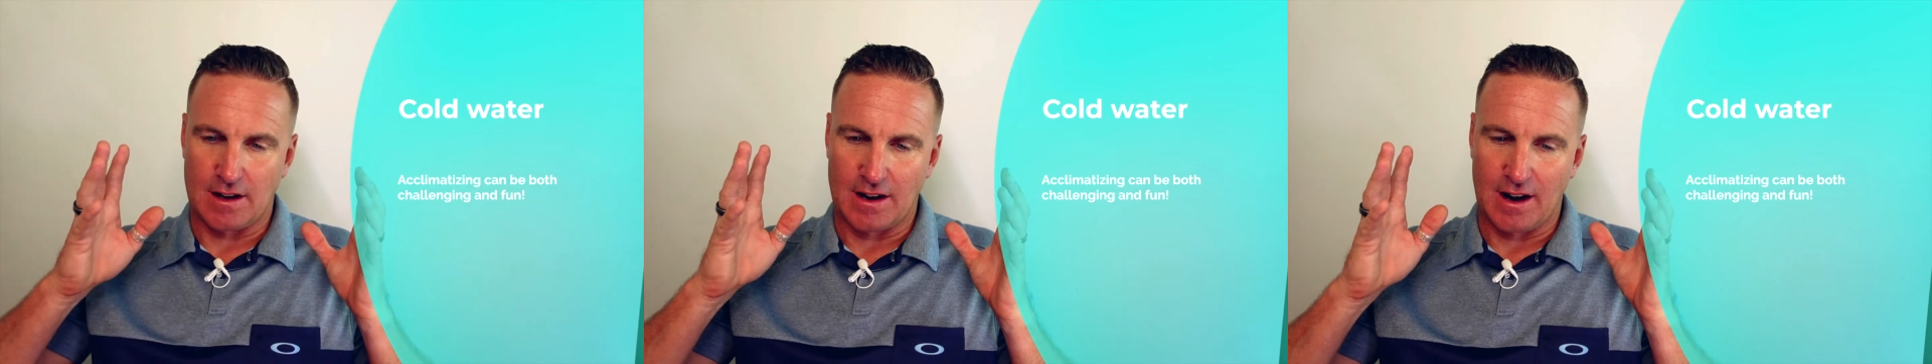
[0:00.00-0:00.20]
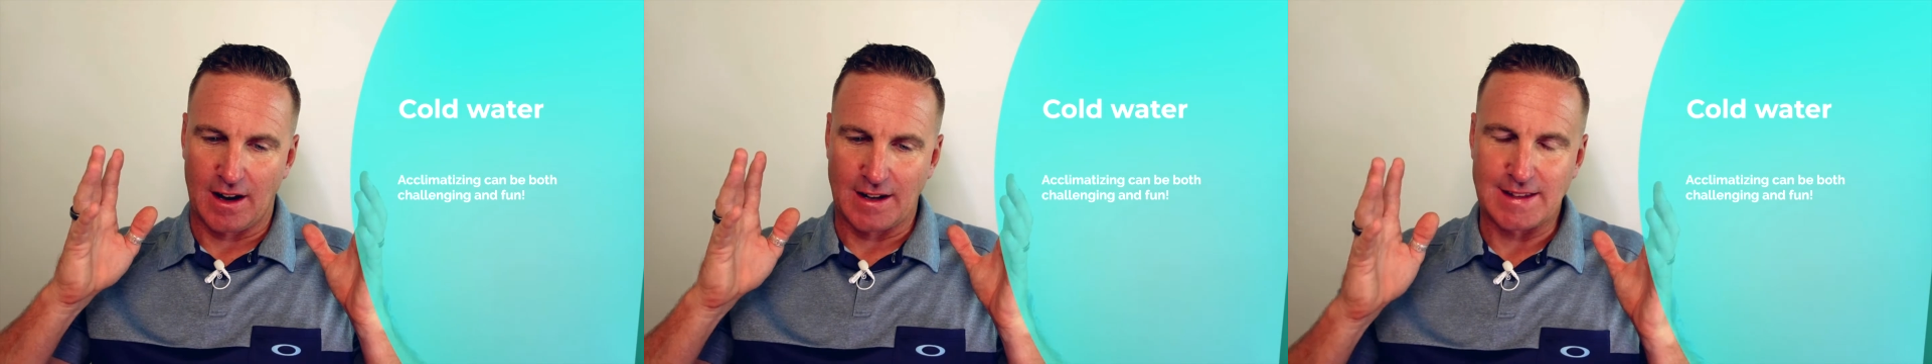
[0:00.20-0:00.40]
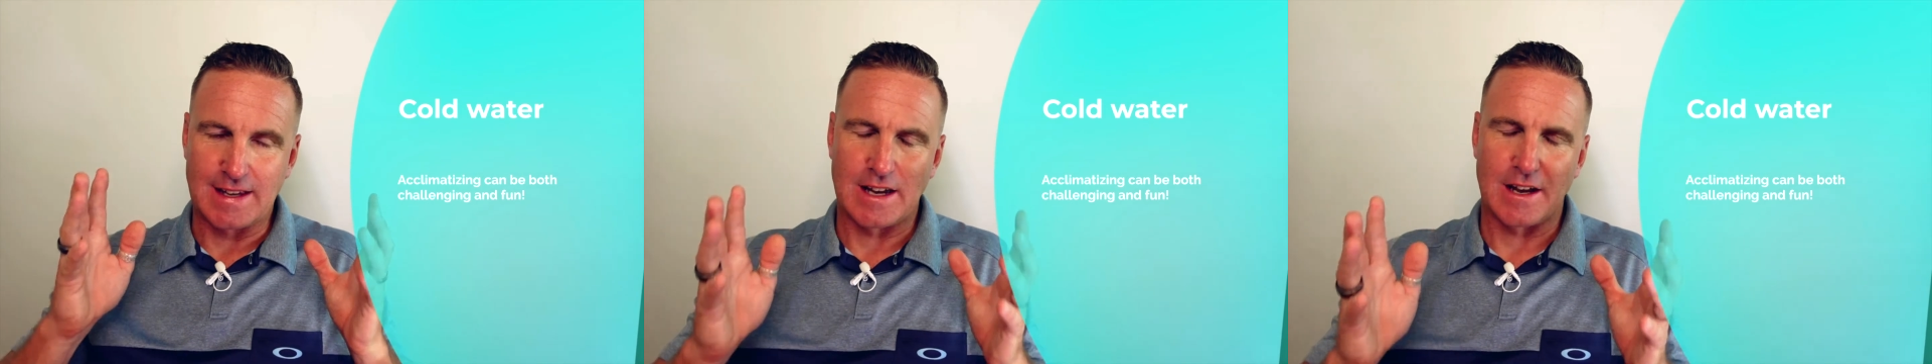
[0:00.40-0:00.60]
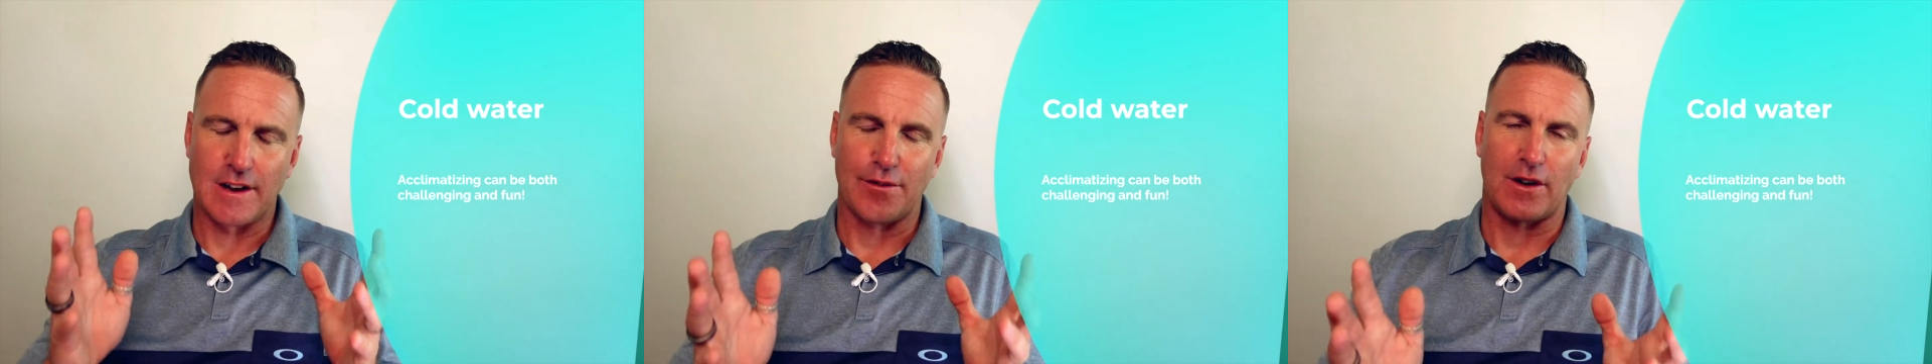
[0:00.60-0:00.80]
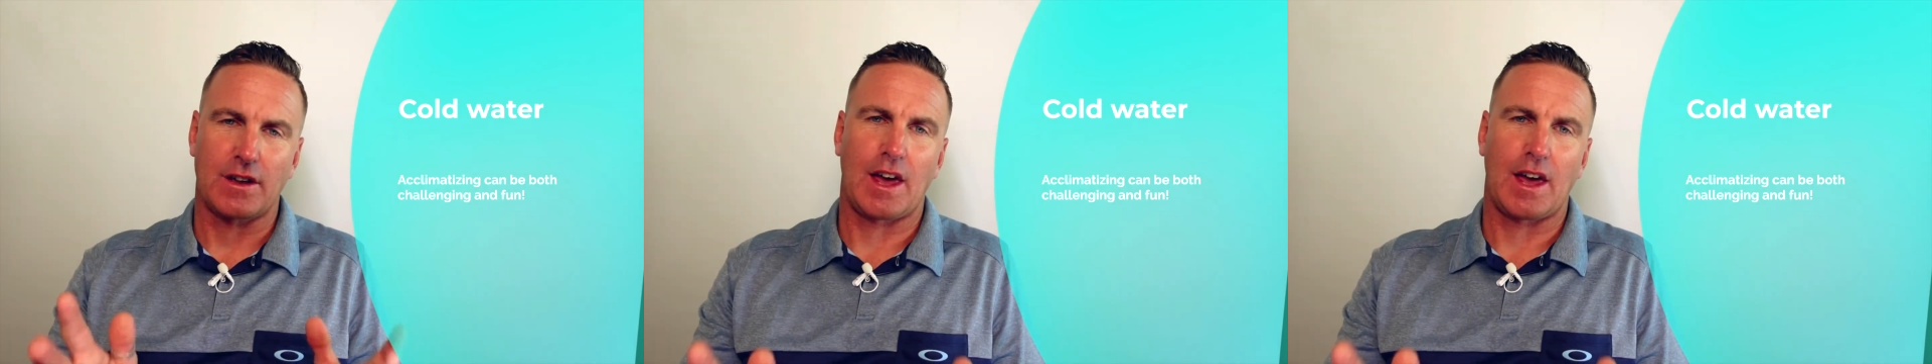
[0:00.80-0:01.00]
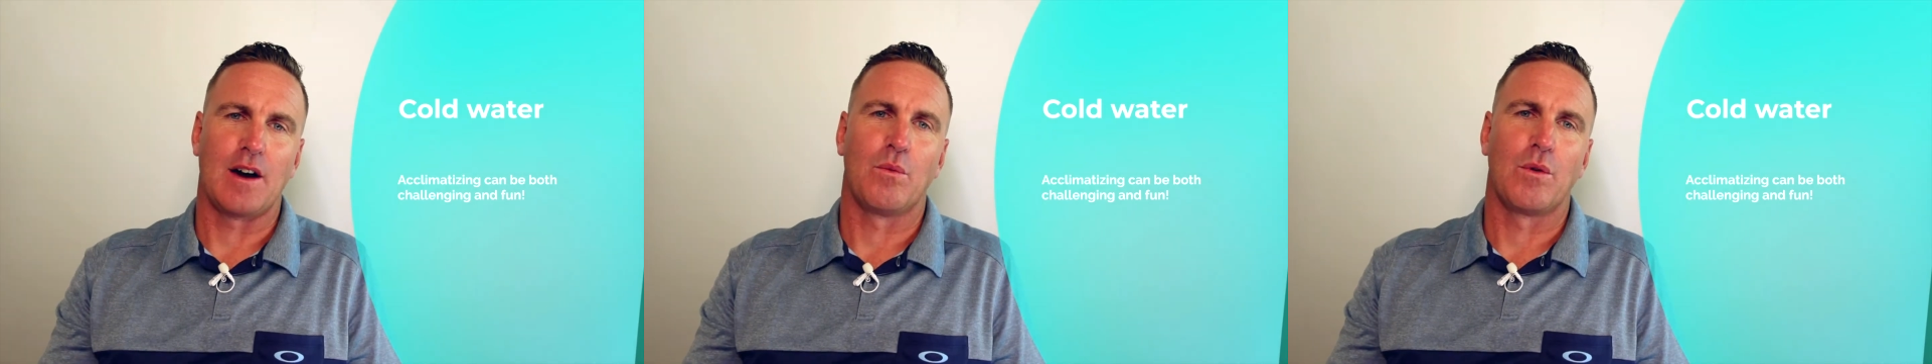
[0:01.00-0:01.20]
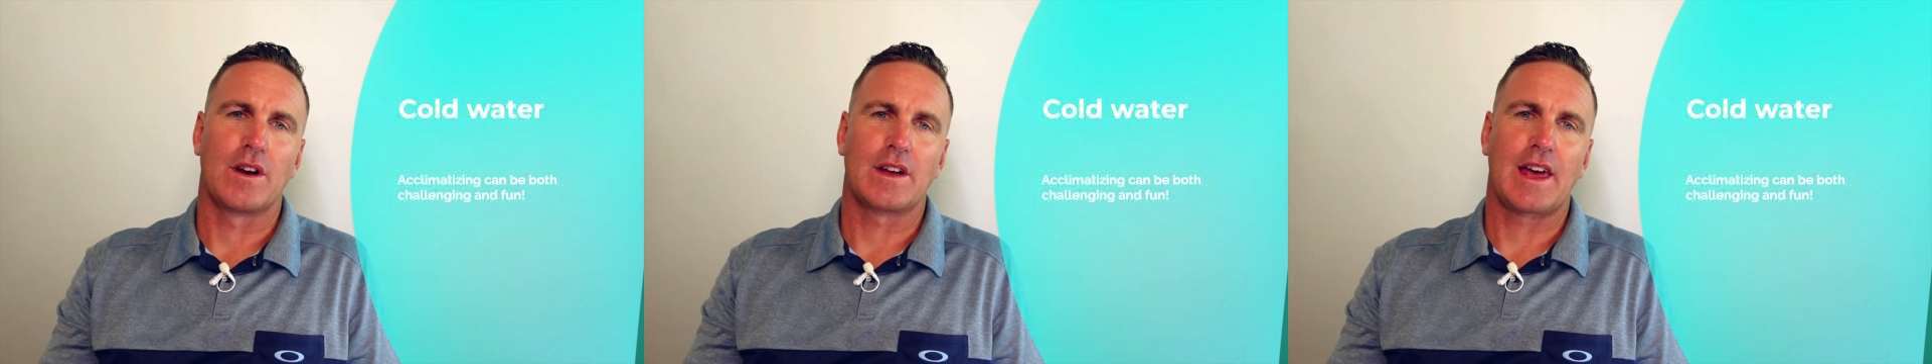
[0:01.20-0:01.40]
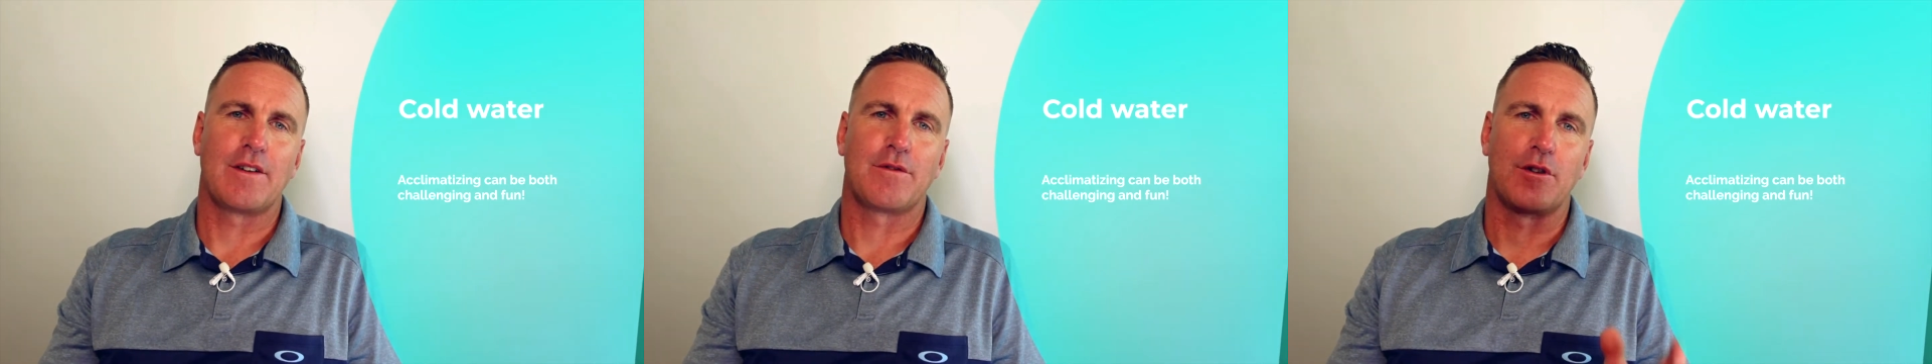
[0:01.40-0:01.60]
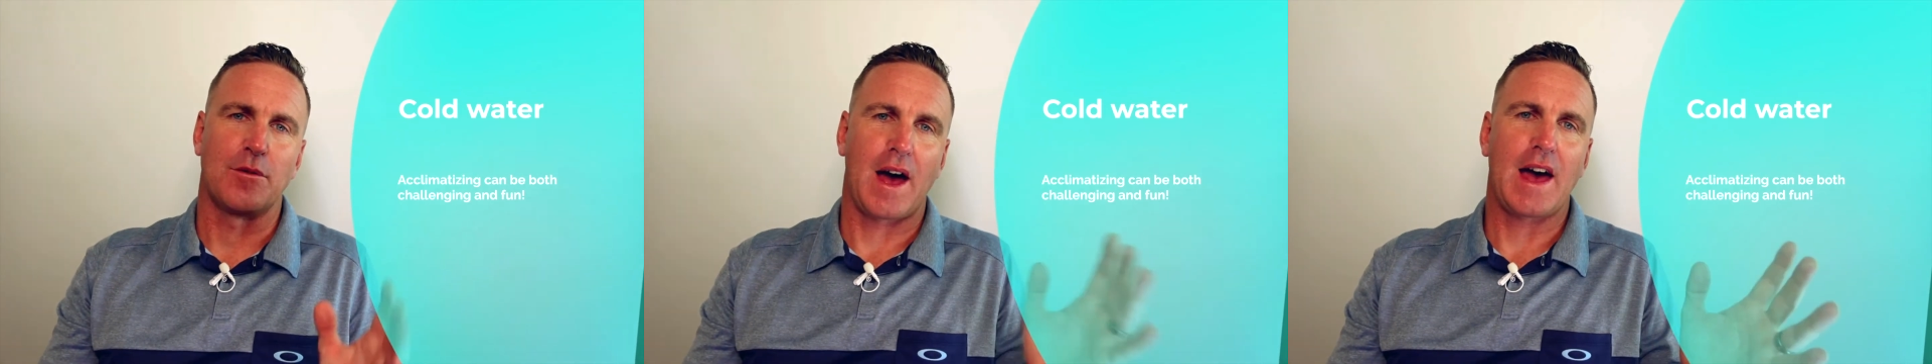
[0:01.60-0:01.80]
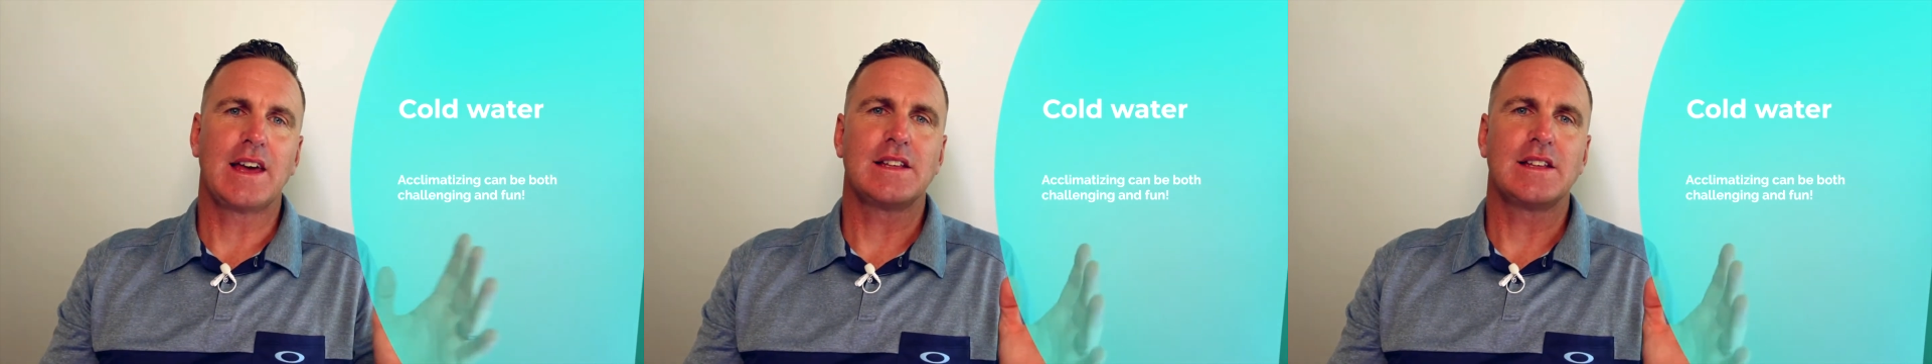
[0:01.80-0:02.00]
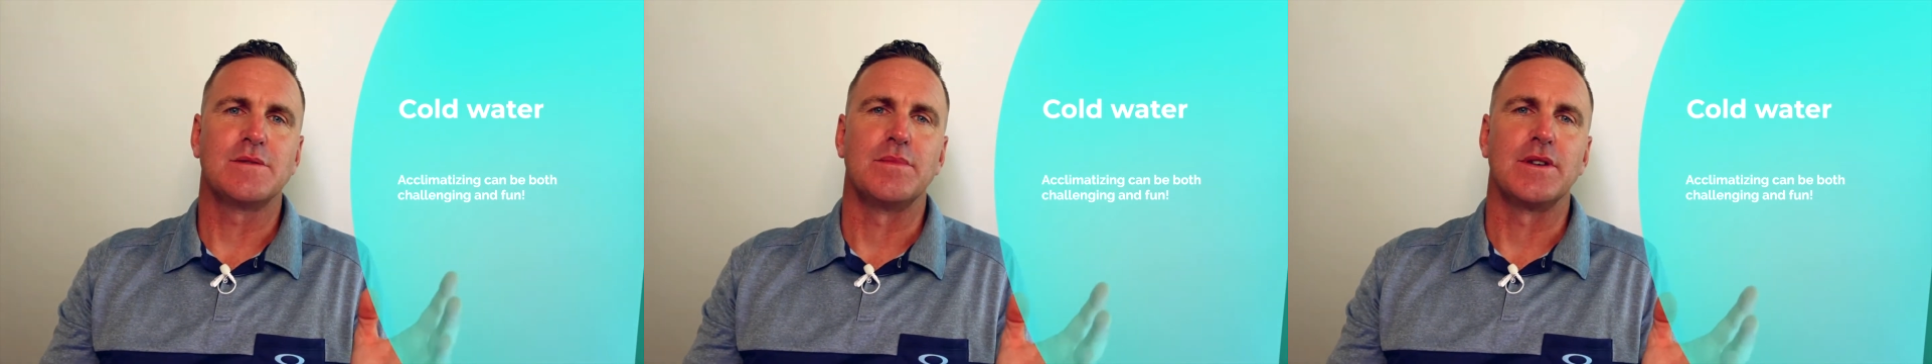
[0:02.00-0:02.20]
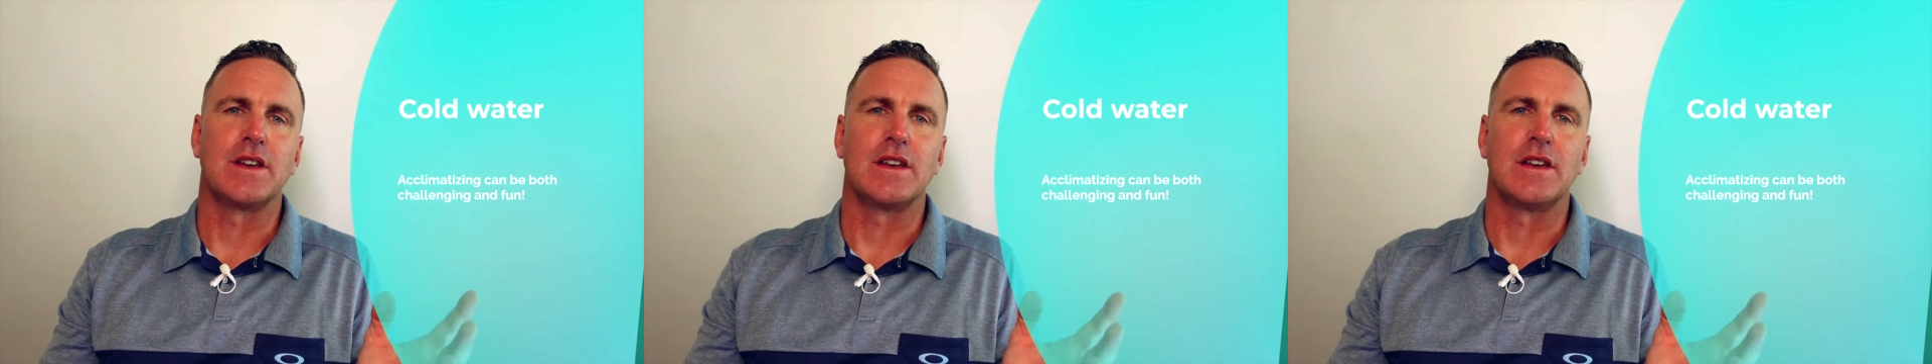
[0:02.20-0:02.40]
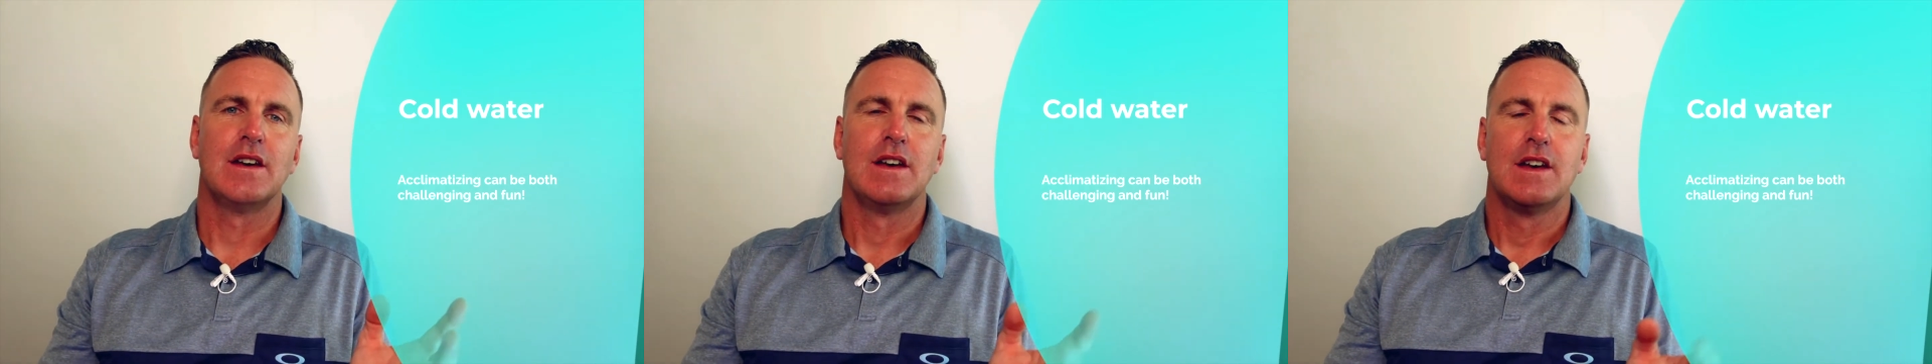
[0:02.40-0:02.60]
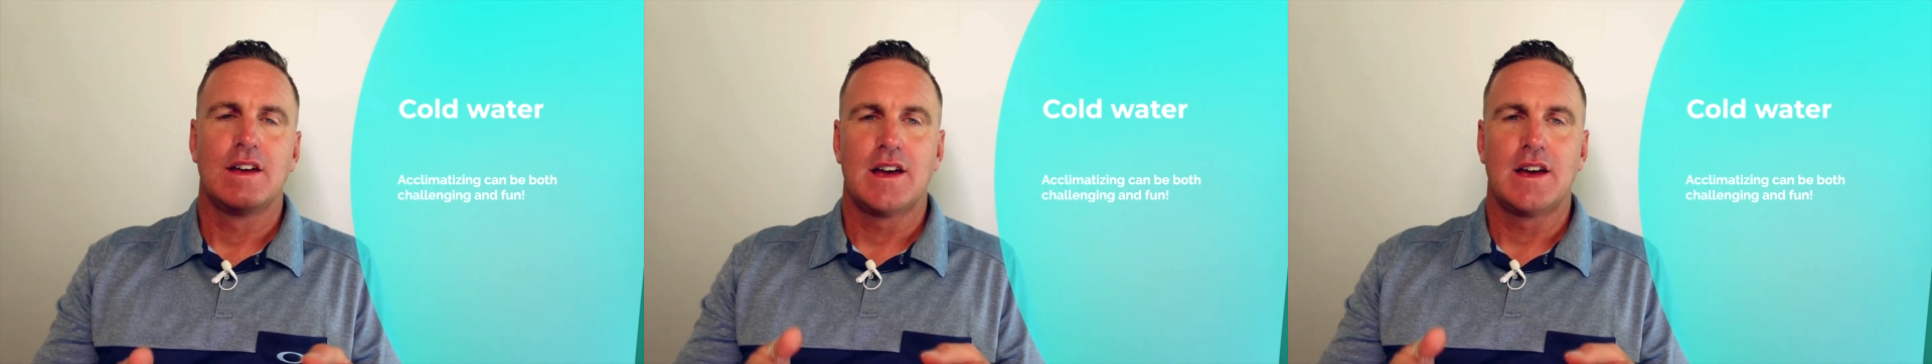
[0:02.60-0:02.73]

an idea of, okay, I want to get from A to B,